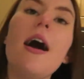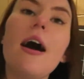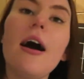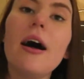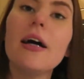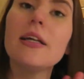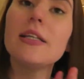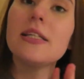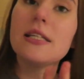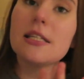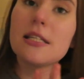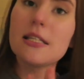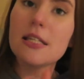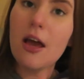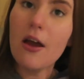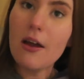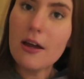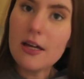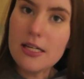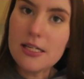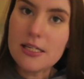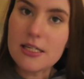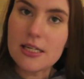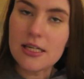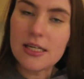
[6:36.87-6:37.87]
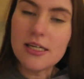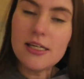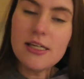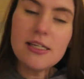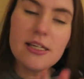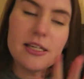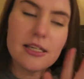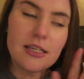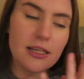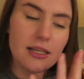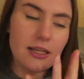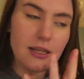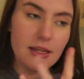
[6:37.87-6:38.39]
I
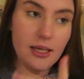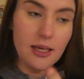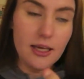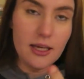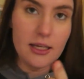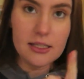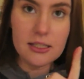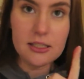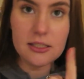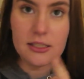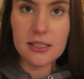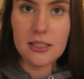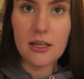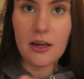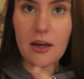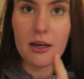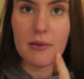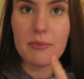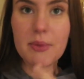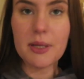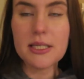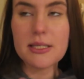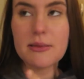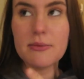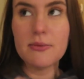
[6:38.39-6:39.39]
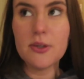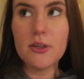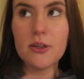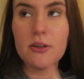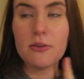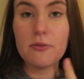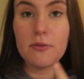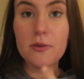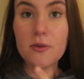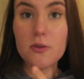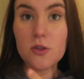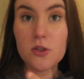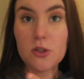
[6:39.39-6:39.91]
decided that tonight, because I'm doing a
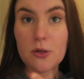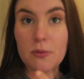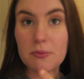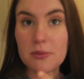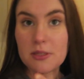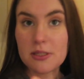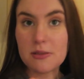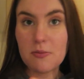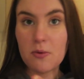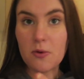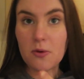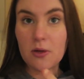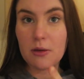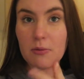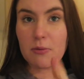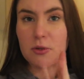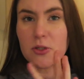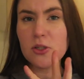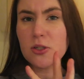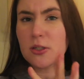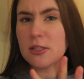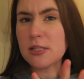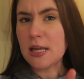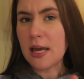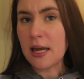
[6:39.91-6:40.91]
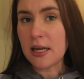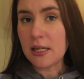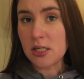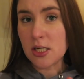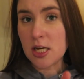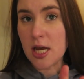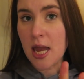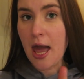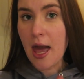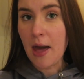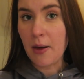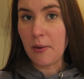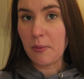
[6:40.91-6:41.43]
food shop this morning, which doesn't
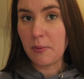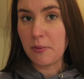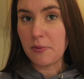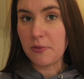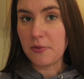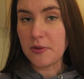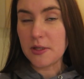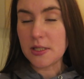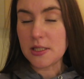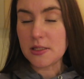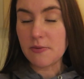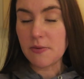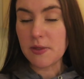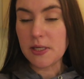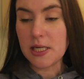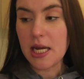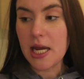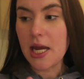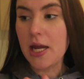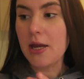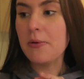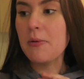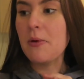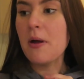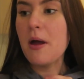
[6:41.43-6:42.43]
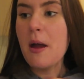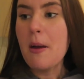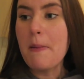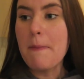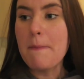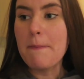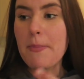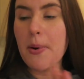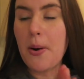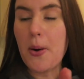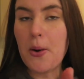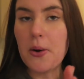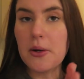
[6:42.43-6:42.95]
actually help for this video,
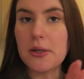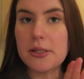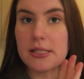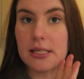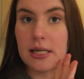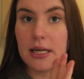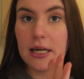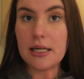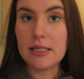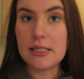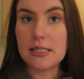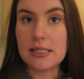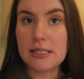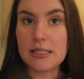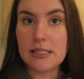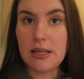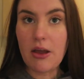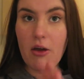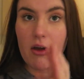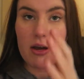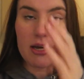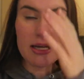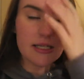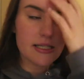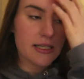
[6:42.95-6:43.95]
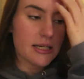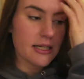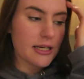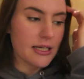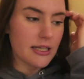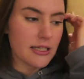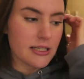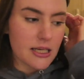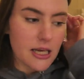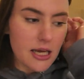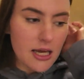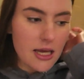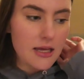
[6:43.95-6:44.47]
but I
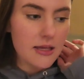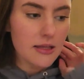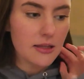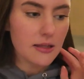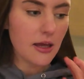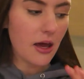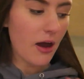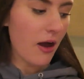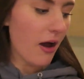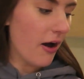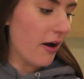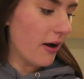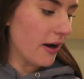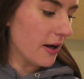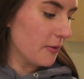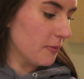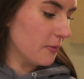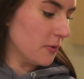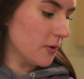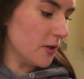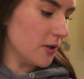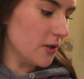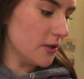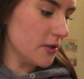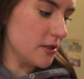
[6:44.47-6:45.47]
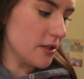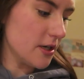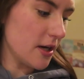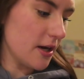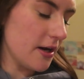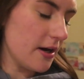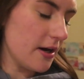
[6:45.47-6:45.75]
decided that I would